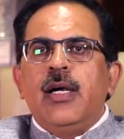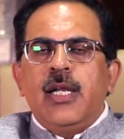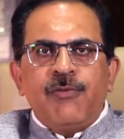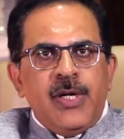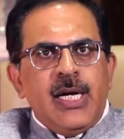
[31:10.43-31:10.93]

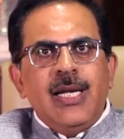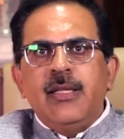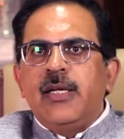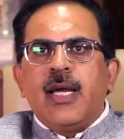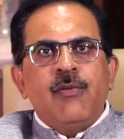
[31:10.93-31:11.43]
Definitely
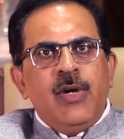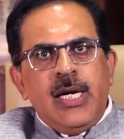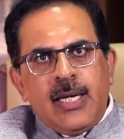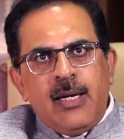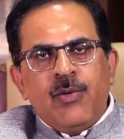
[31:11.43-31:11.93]
the time will
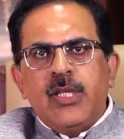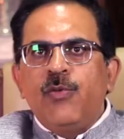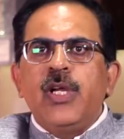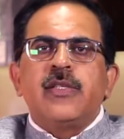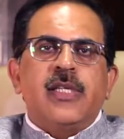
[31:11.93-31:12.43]
tell whether
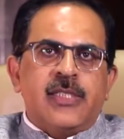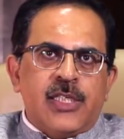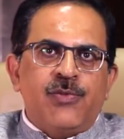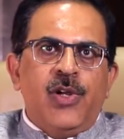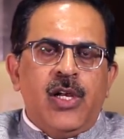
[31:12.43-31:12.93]
we are
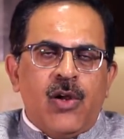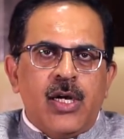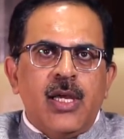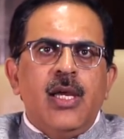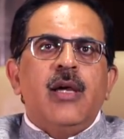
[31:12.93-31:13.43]
successful or not,